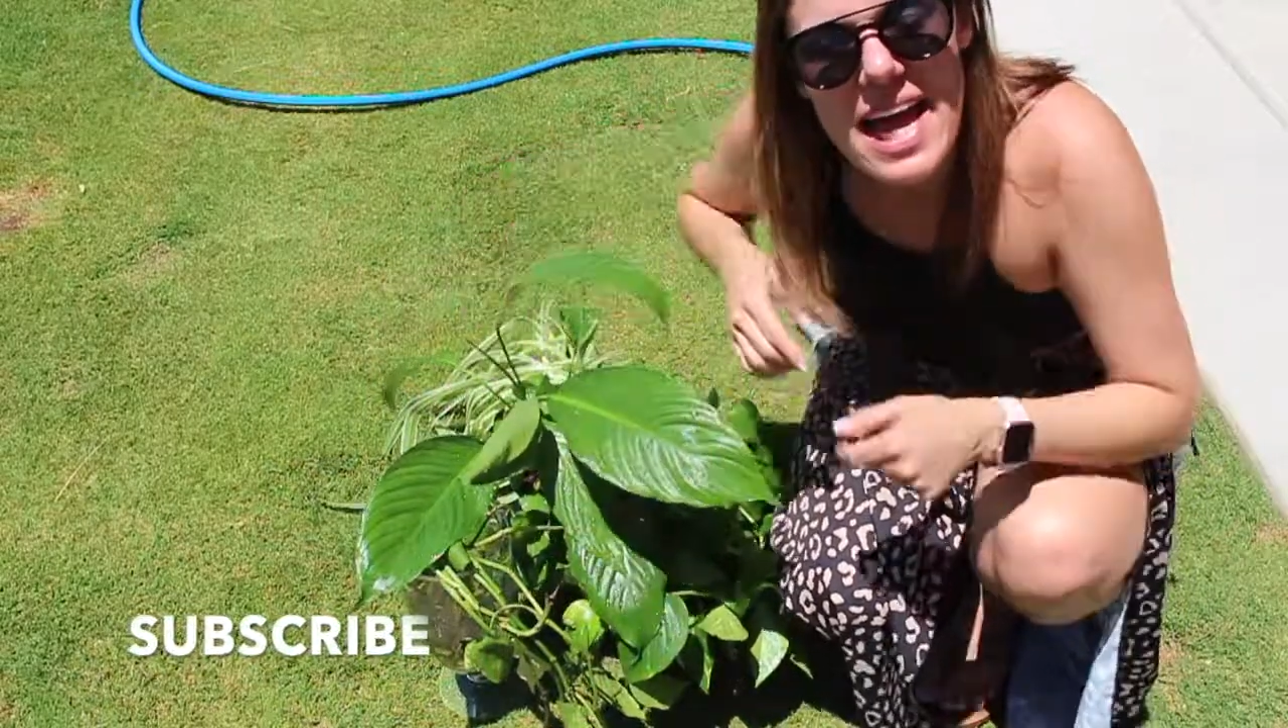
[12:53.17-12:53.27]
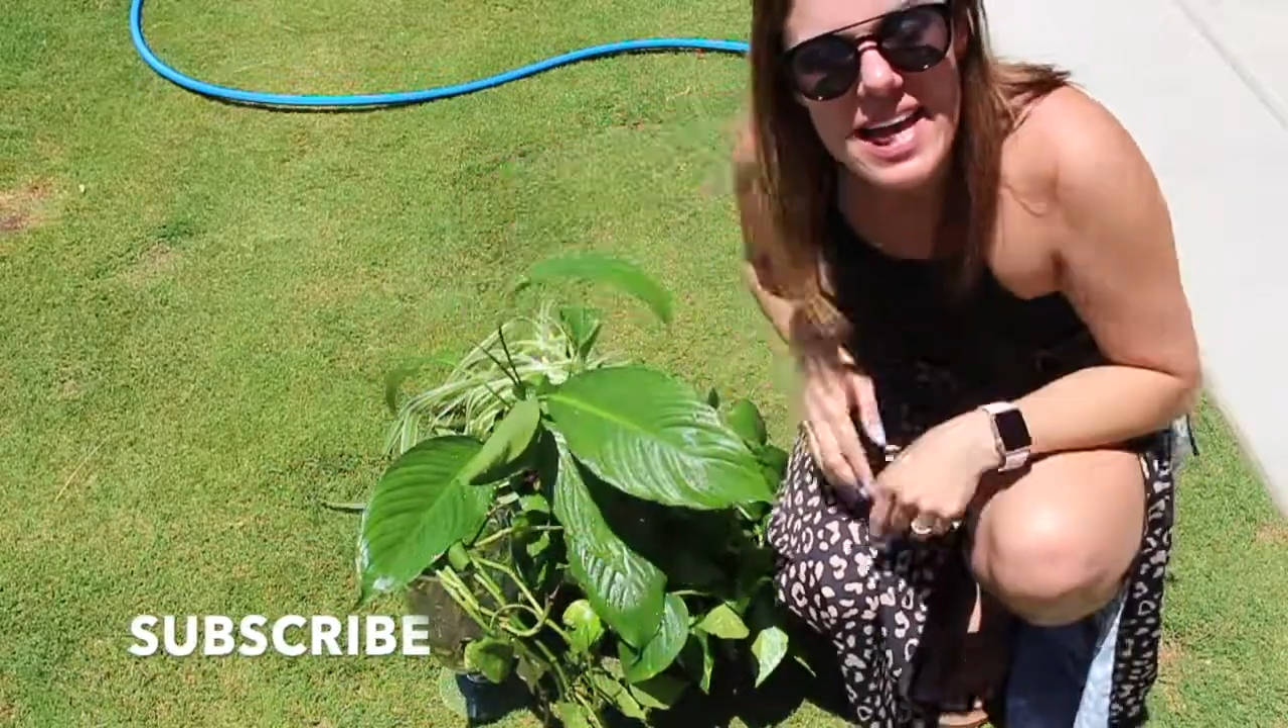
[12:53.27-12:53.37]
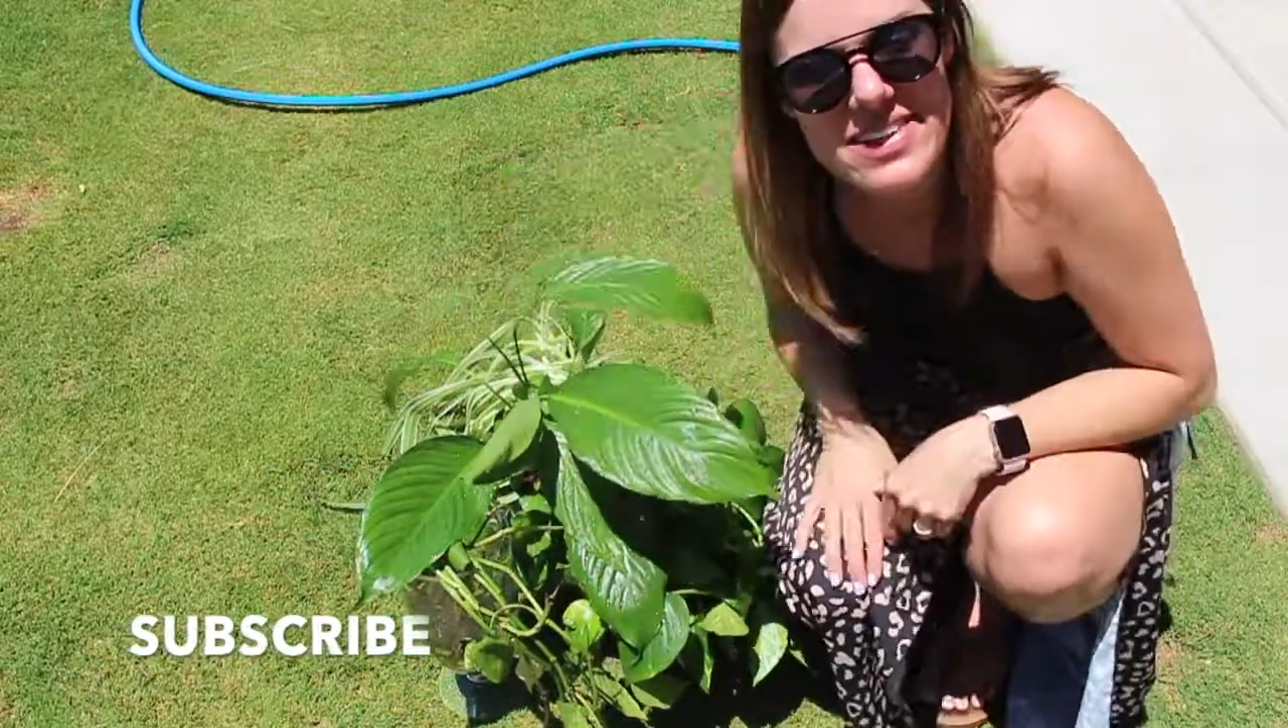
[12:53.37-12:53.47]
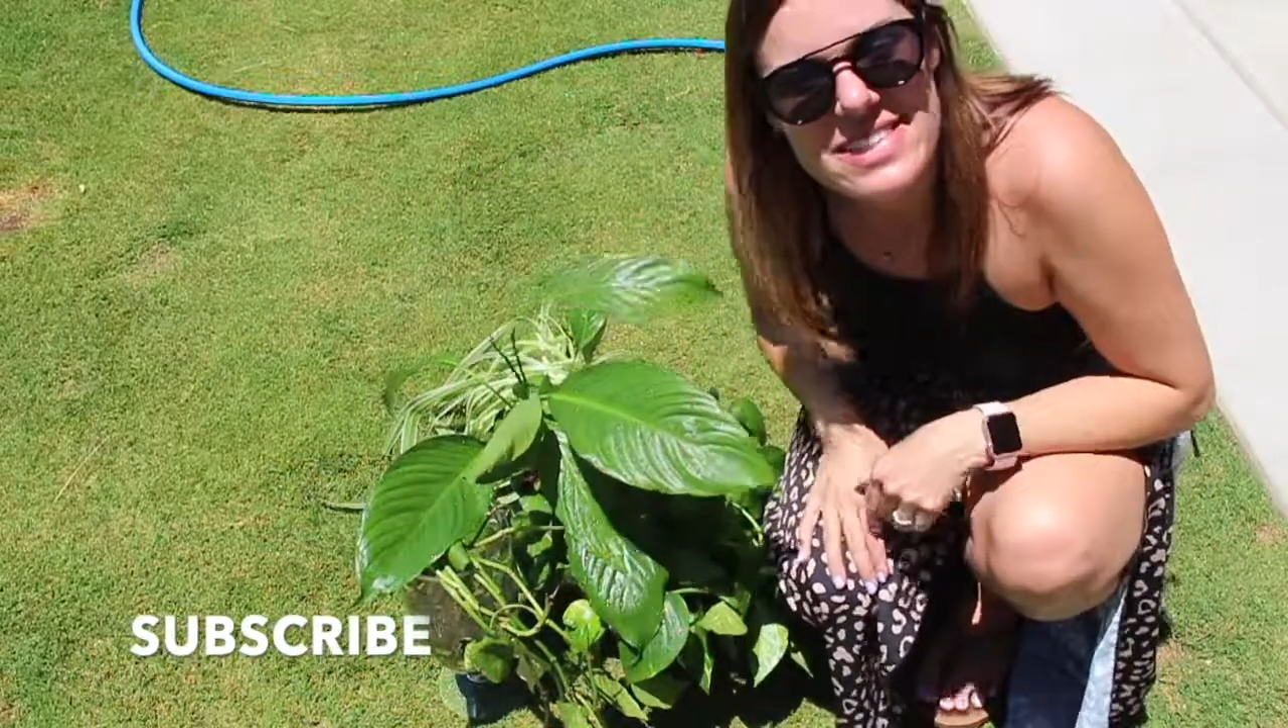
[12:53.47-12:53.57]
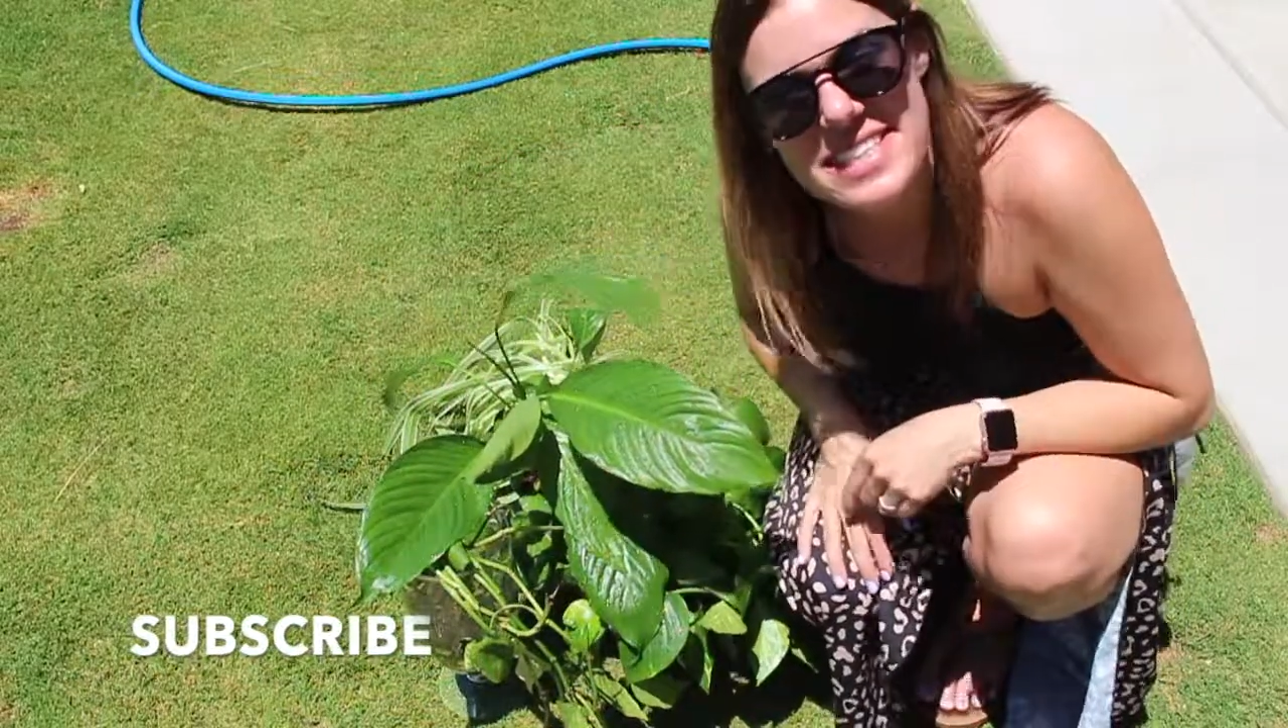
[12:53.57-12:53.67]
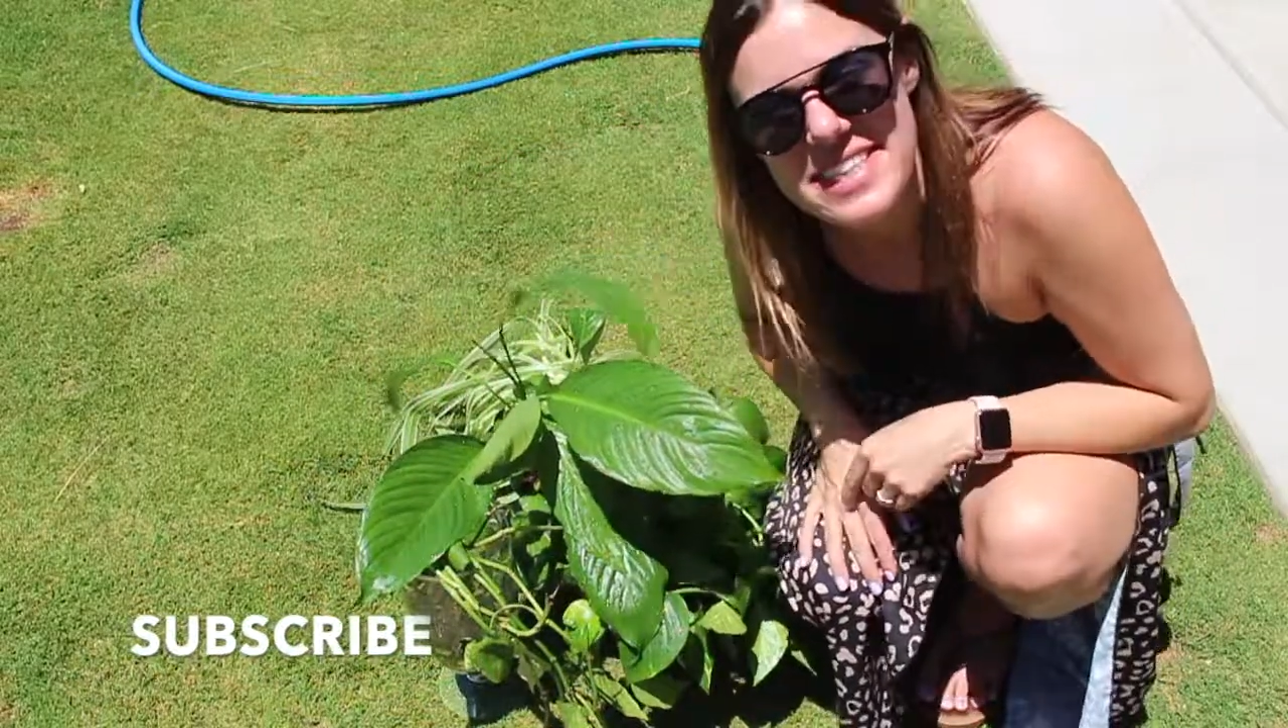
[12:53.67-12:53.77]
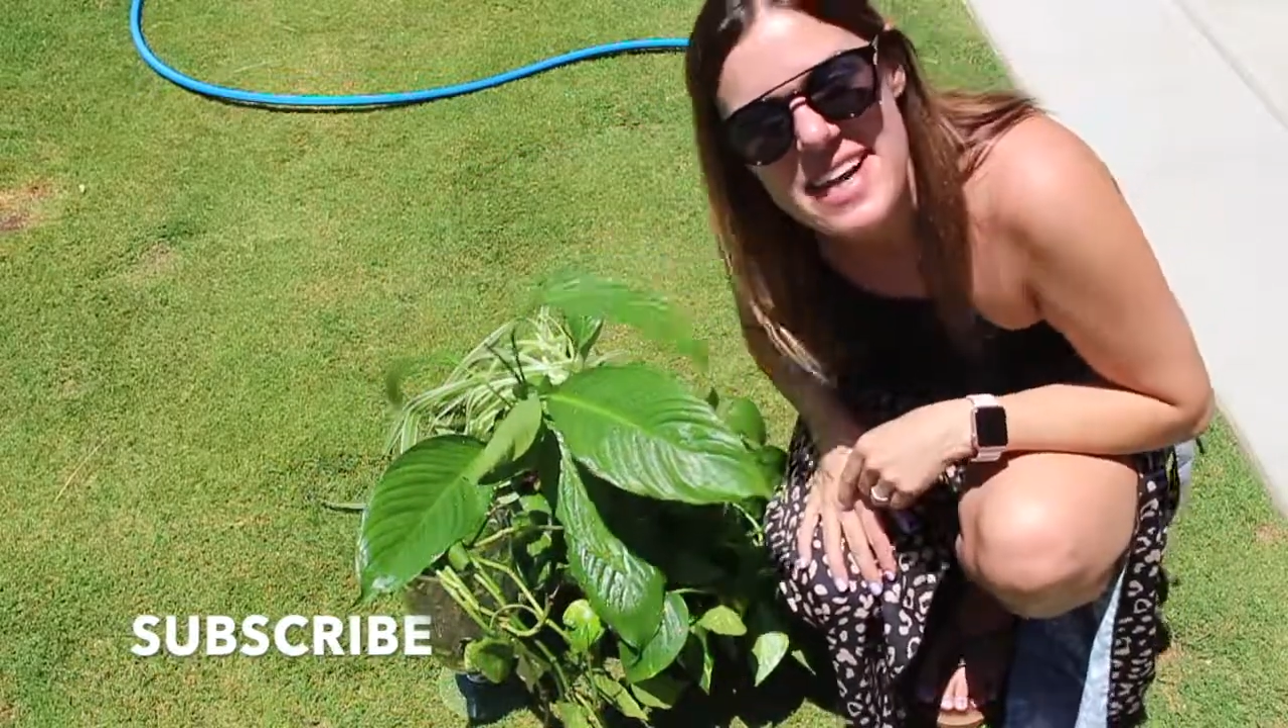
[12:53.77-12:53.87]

And I'll see you